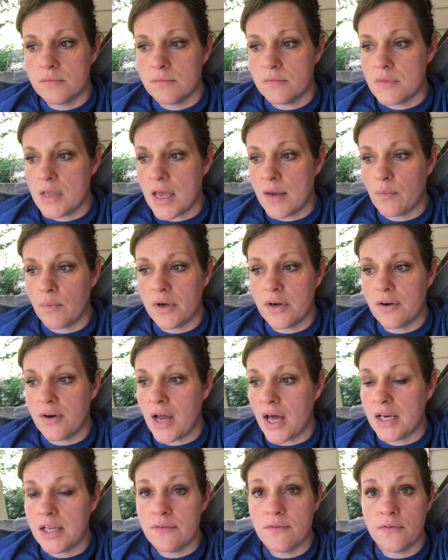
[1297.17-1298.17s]
And we're
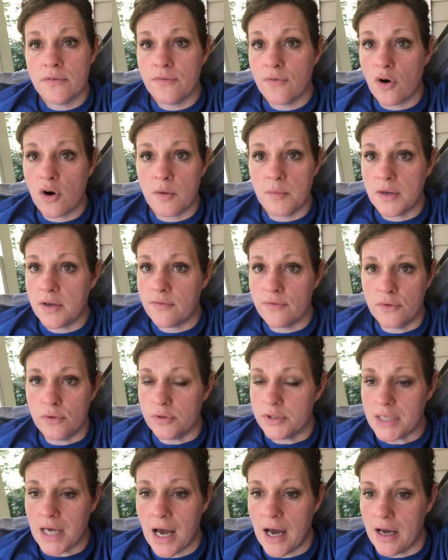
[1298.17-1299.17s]
not even farming full
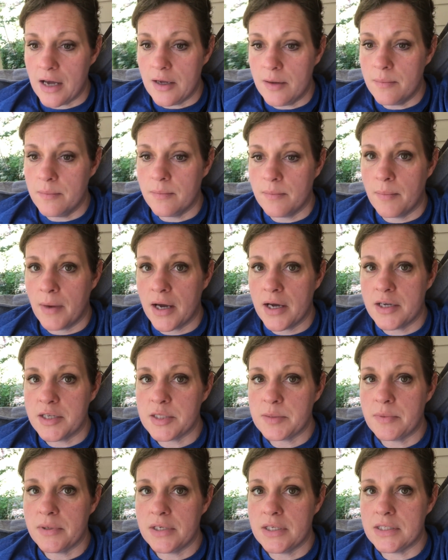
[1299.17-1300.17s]
time. My
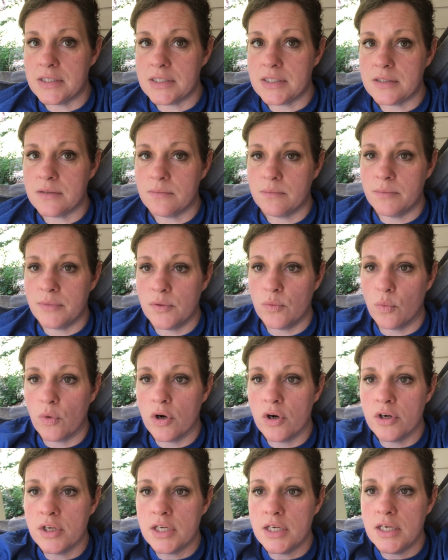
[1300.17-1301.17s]
husband has been
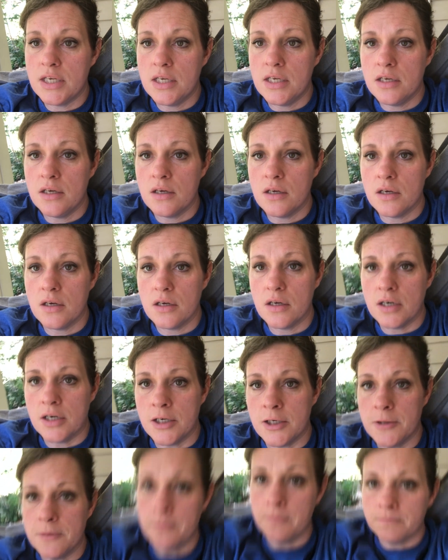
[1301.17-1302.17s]
working
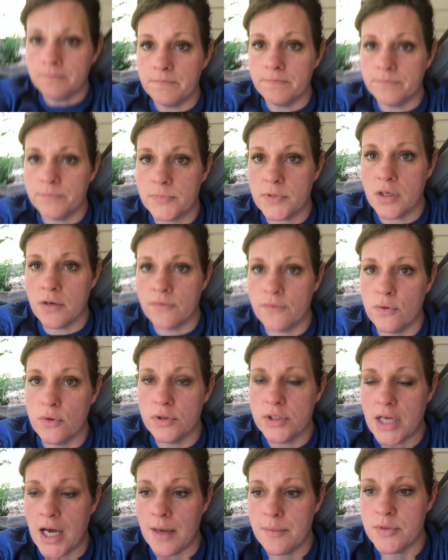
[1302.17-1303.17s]
a
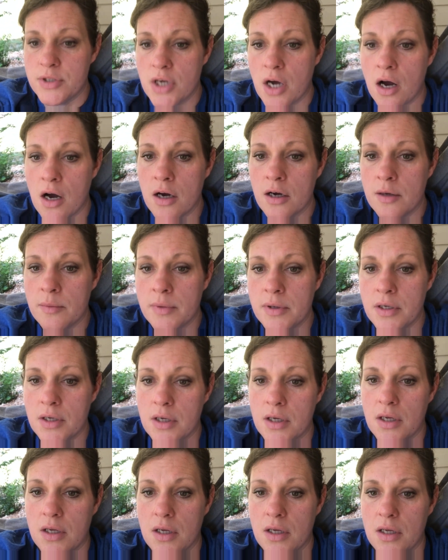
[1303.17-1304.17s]
full-time job
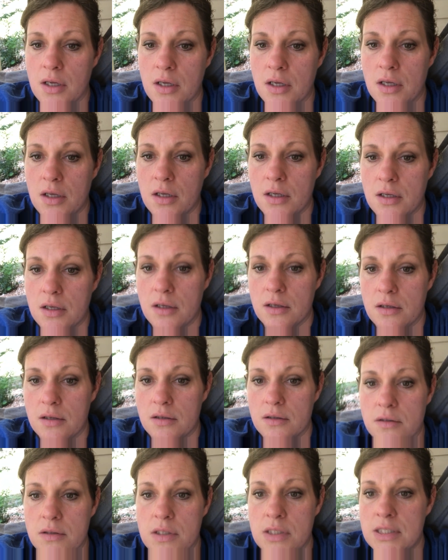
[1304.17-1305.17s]

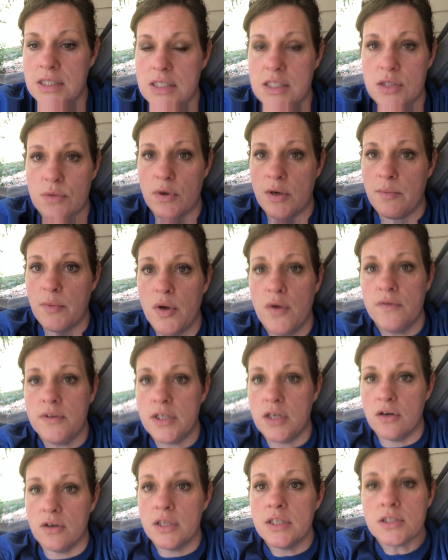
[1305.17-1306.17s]
since we moved
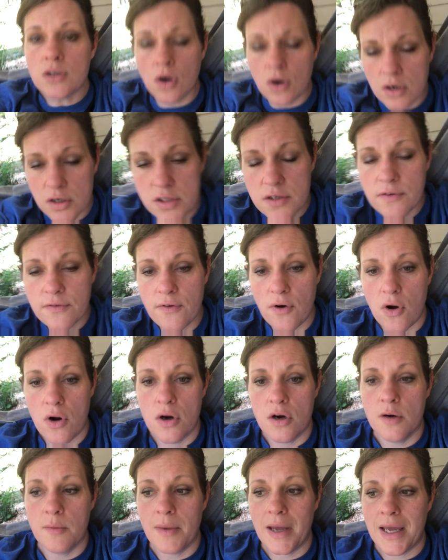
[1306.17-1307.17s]
here. And it's hard to
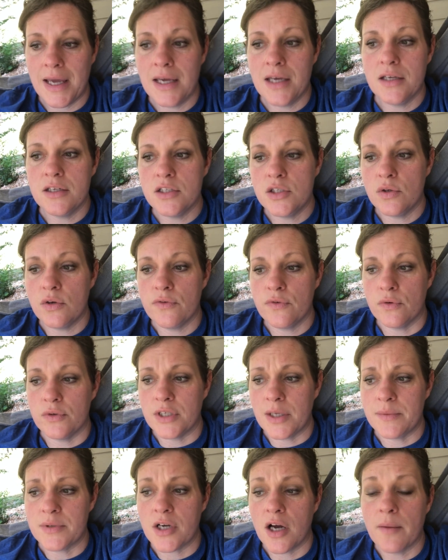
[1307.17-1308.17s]
farm and do a
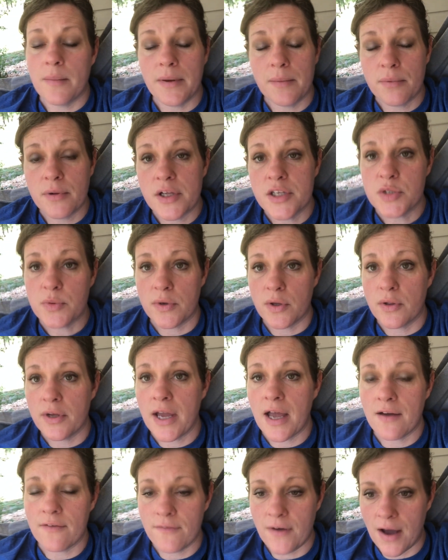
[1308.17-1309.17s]
full-time job. Plus, we only
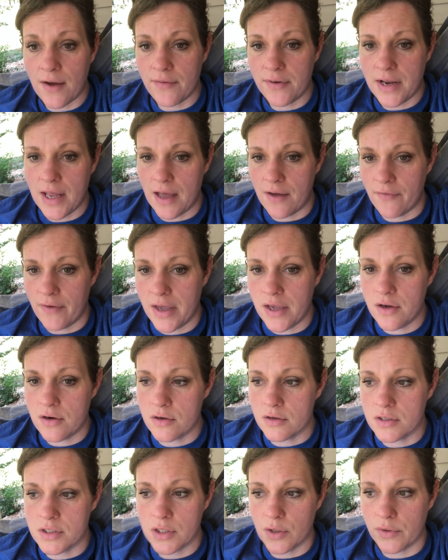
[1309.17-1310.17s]
have 5.5
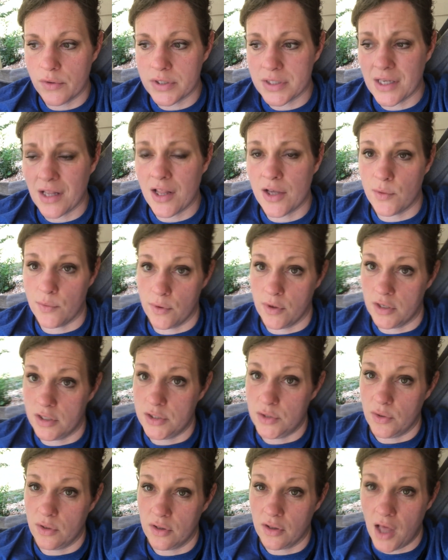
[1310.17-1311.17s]
acres, so it's not like we're going to
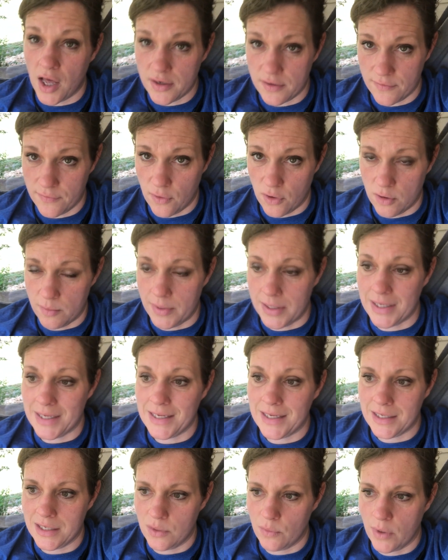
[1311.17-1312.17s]
do a lot of farming
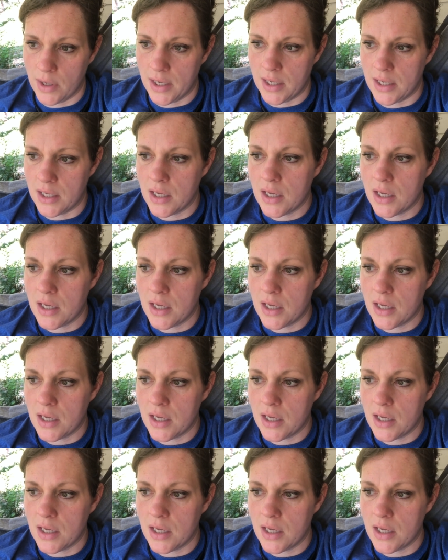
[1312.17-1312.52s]
anyway.